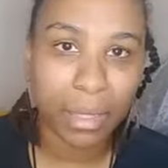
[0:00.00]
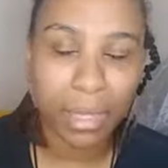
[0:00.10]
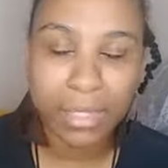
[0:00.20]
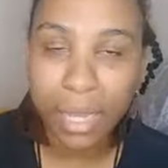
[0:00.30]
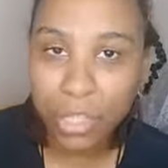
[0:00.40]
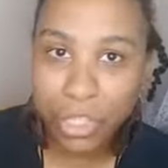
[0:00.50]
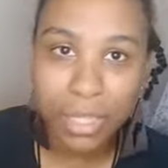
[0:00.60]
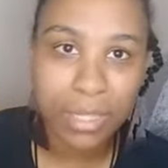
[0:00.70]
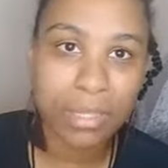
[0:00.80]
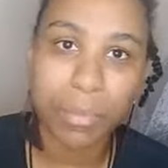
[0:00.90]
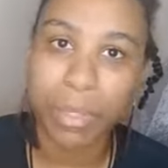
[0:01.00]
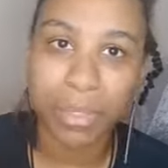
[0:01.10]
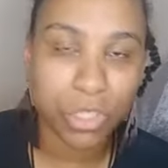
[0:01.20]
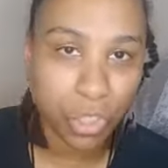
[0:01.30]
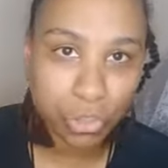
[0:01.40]
attention? Is there something
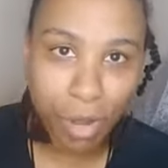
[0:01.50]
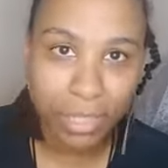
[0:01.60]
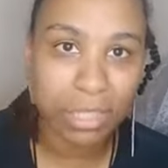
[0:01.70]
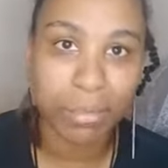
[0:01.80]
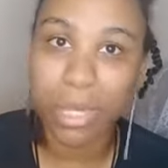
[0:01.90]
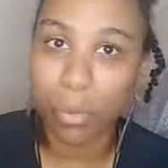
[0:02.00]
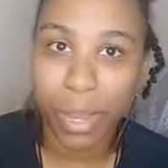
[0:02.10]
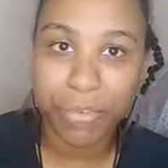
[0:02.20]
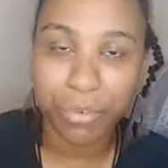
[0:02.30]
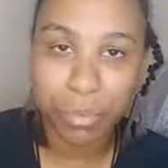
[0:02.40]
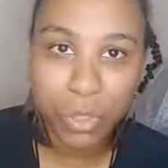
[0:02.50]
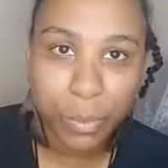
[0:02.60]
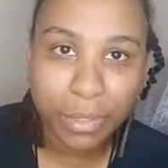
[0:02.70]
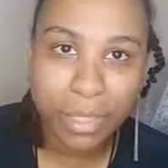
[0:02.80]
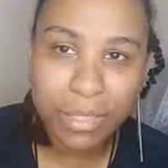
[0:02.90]
that's distracting me away from
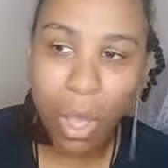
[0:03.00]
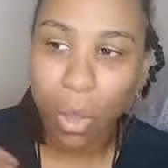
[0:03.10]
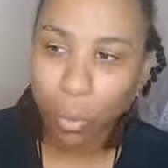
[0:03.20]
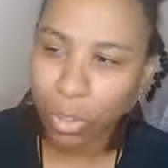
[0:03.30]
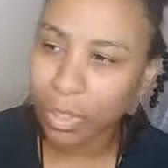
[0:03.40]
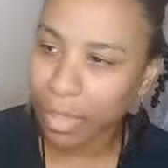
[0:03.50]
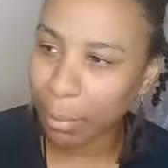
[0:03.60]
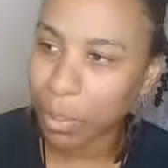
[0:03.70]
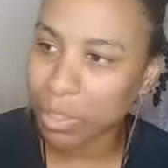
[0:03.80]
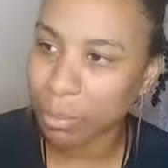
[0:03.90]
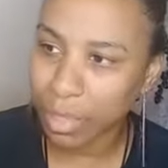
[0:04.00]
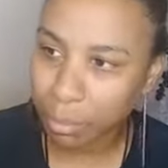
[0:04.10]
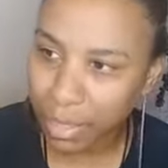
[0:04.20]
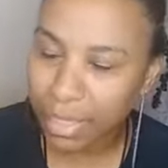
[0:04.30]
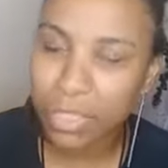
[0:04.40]
doing this? What could that possibly
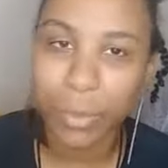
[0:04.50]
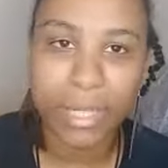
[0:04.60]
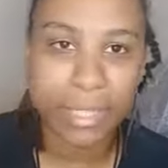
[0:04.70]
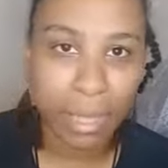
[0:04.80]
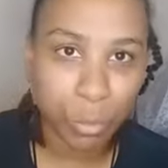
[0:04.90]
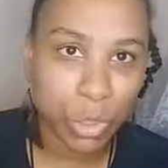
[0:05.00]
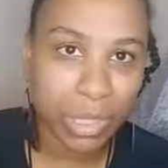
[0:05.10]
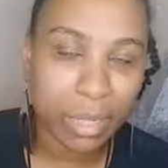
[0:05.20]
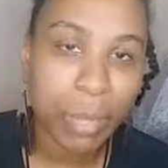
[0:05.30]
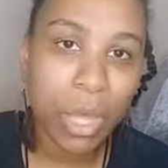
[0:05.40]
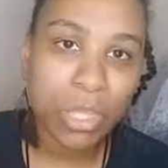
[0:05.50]
be? Do I need to get more sleep?